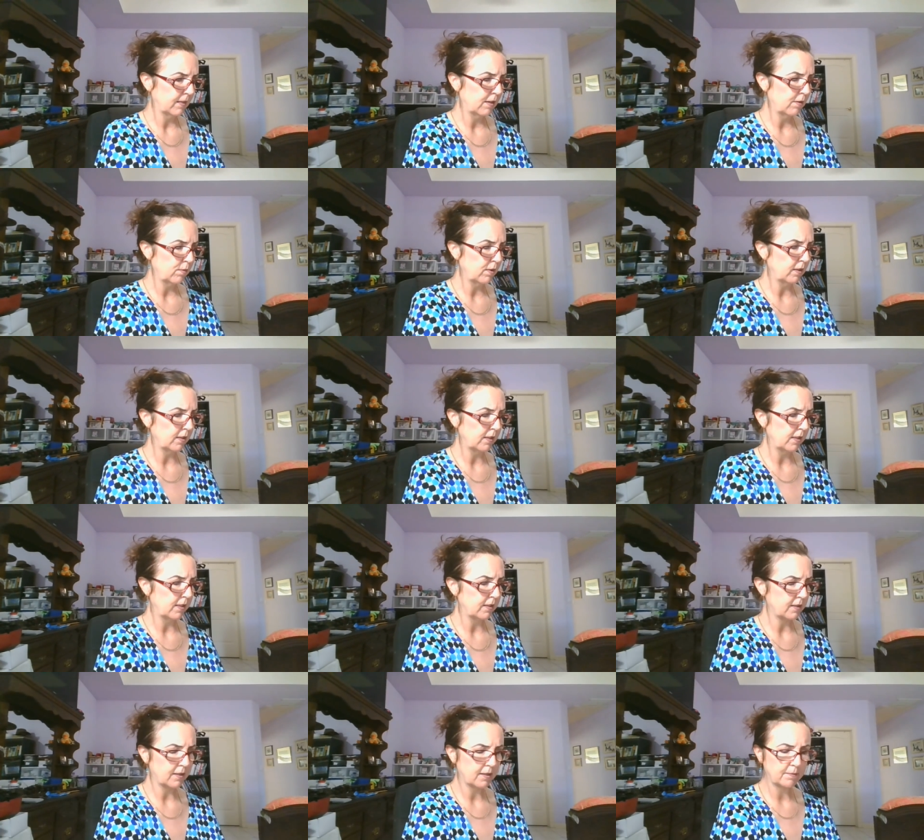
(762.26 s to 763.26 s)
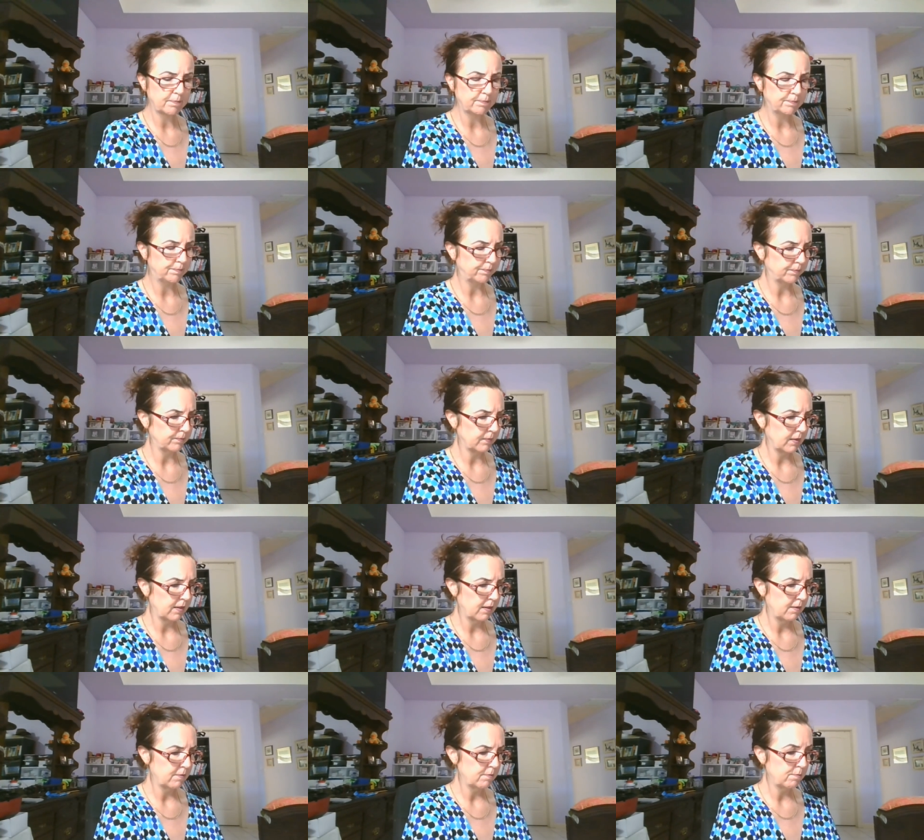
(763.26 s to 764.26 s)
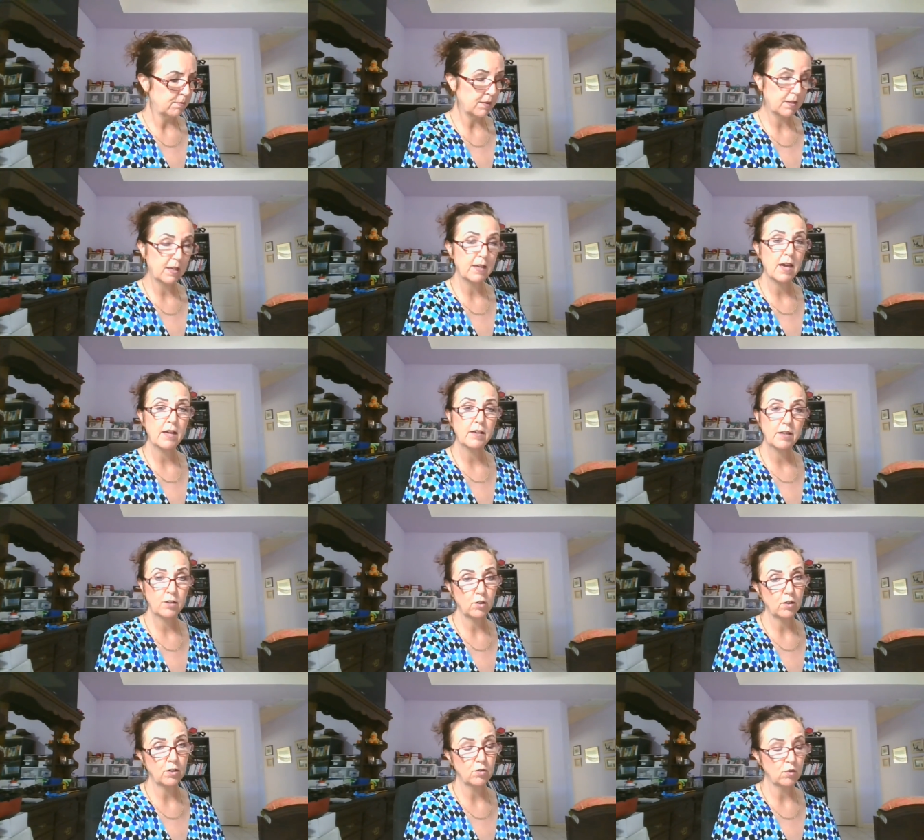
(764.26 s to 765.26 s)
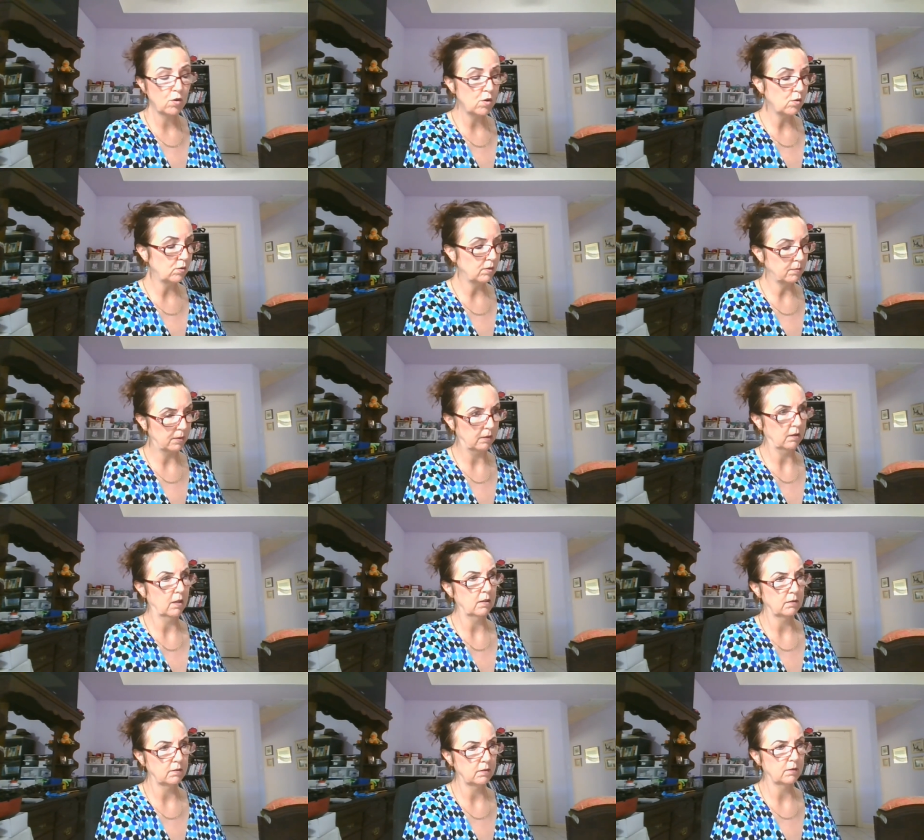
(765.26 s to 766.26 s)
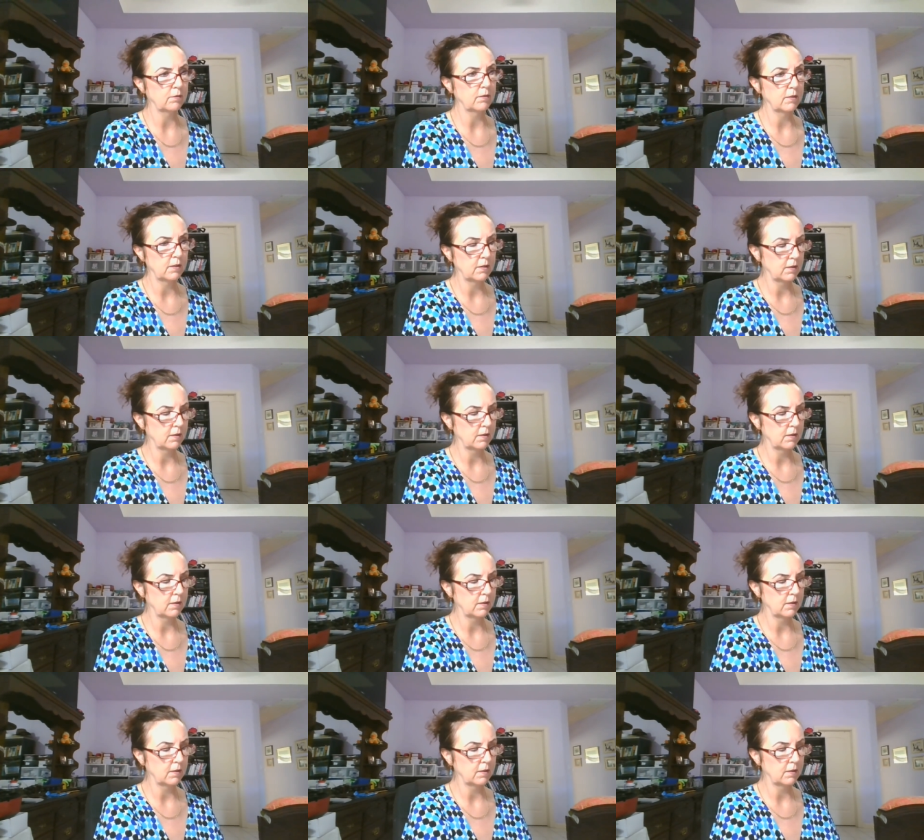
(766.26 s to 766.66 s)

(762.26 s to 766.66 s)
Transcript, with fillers: It really is. But they got it under control. I mean, well,